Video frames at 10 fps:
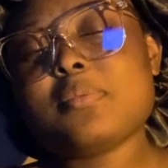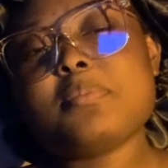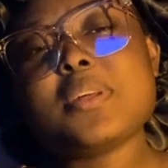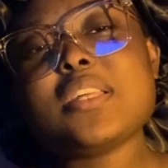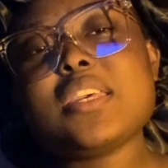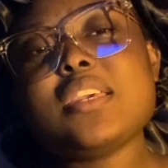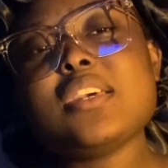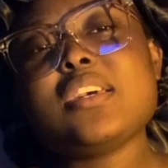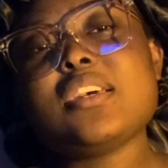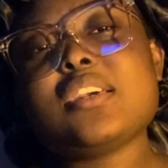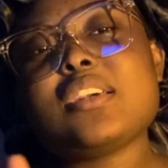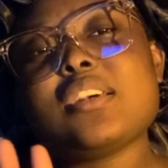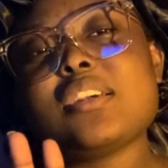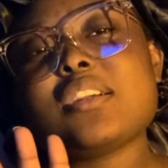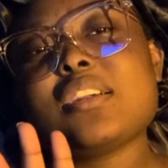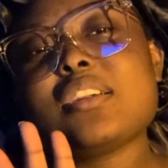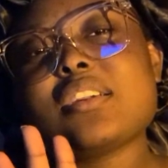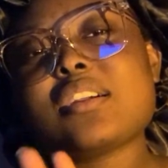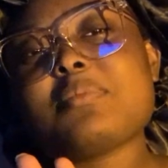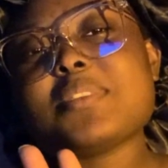Billy,
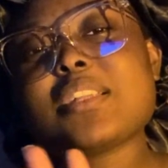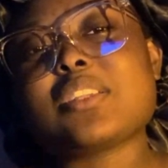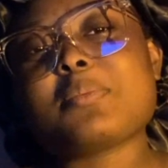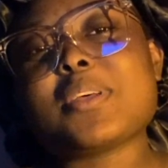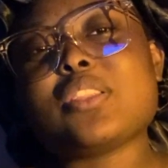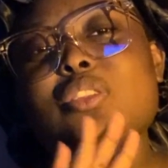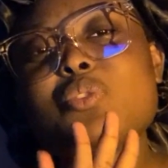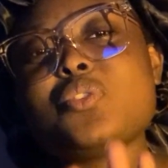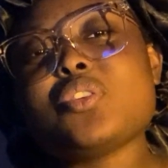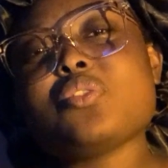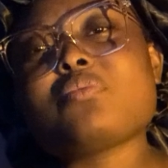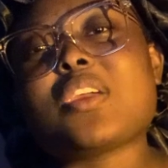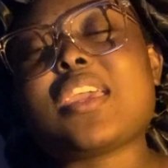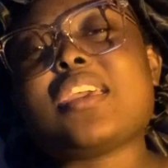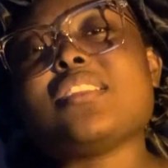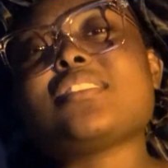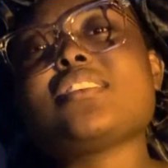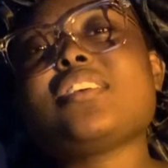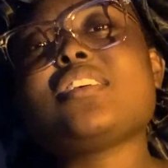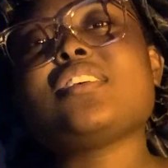calm down a little bit. Loosen the reins.
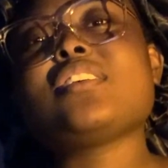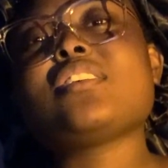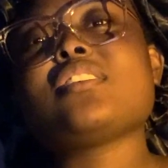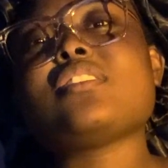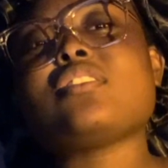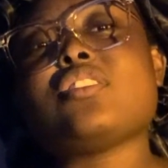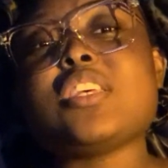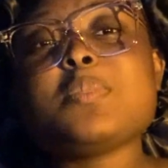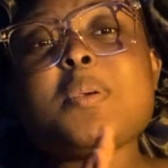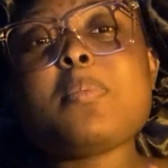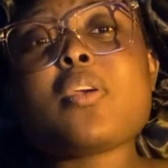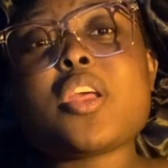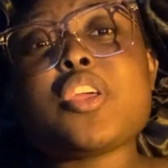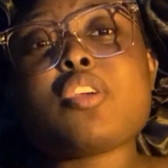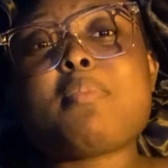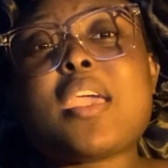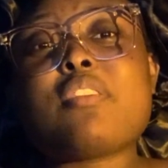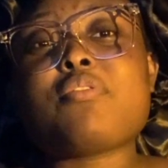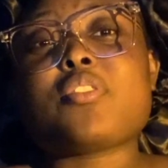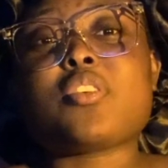These people are in your
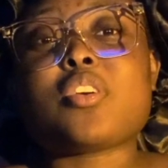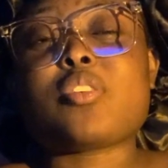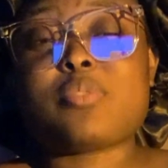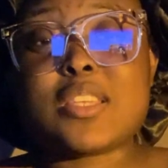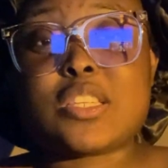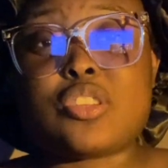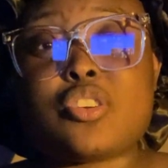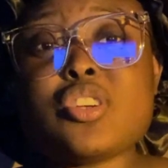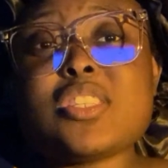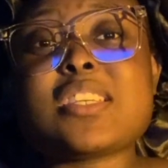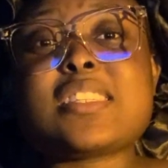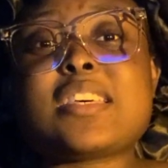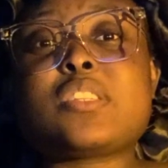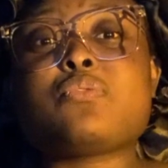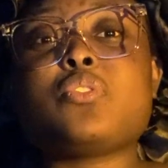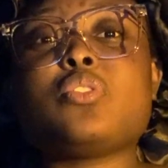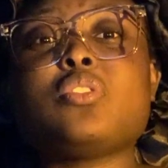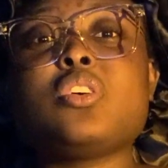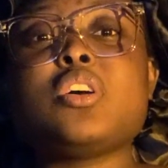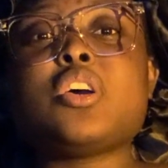band for a reason. You're successful.
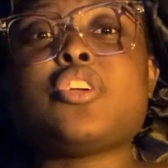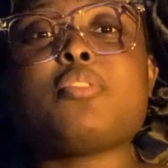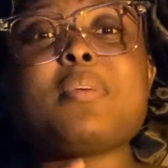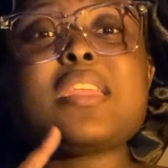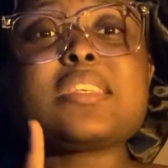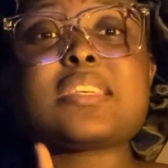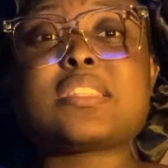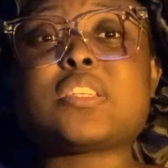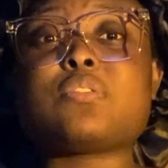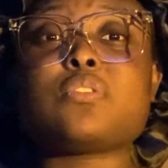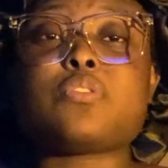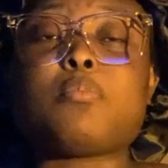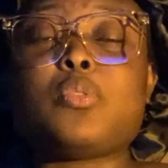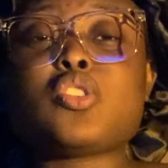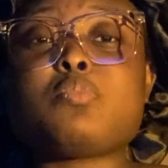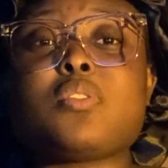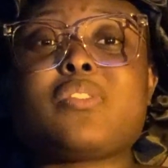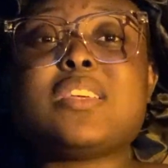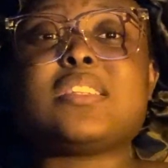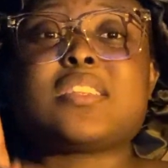Your band is successful for multiple
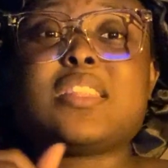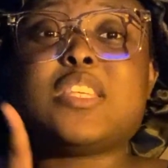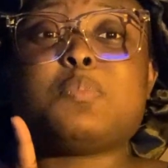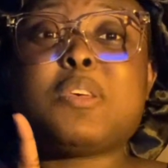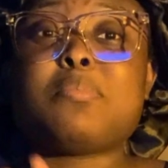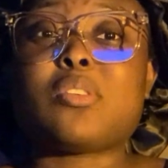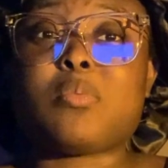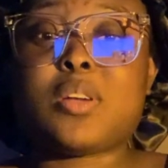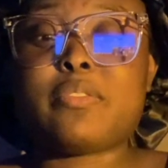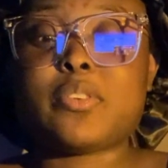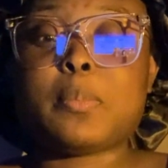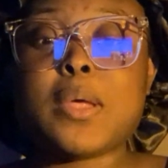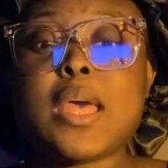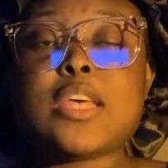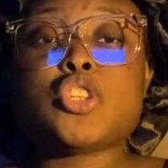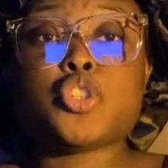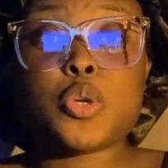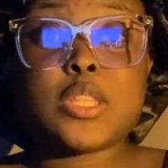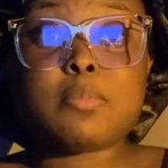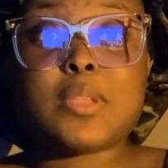reasons, and these people are one of them.
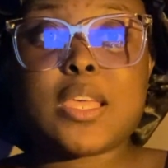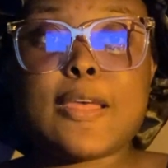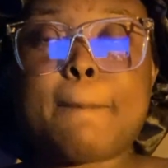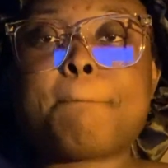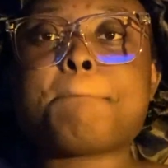Treat them like it.